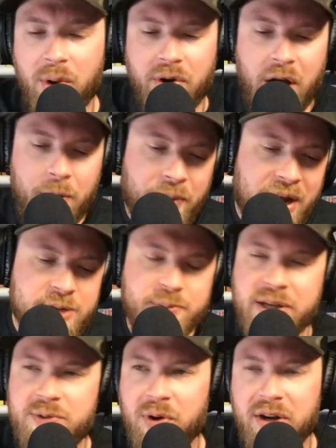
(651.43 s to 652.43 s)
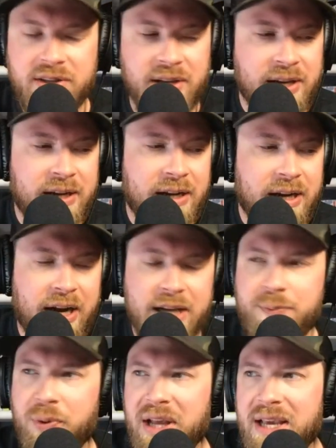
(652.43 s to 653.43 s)
wondering how Prize Picks works,
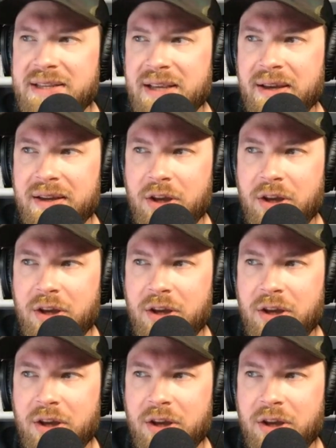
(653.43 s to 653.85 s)
it's pretty easy.